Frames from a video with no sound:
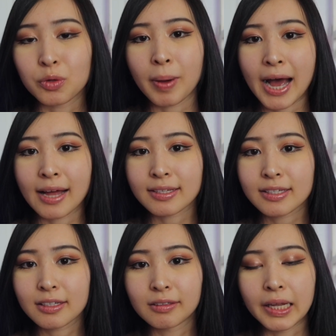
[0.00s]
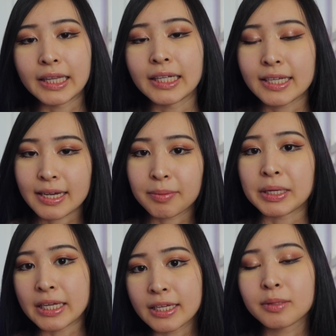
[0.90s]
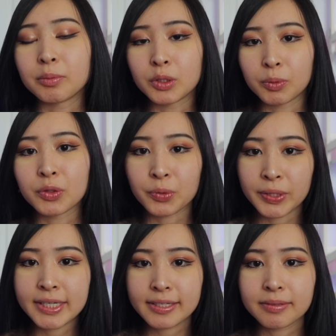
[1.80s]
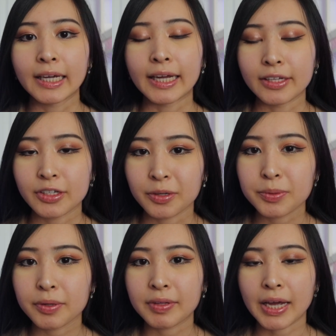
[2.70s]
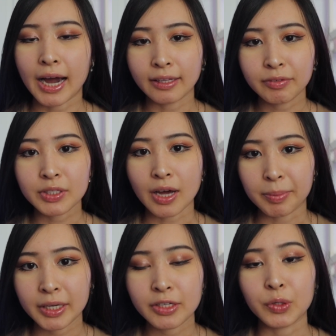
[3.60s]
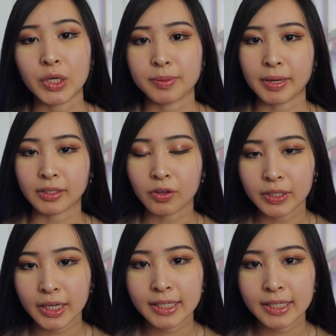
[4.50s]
to pass. And the exam is multiple choice. And in terms of the high level topics to expect on the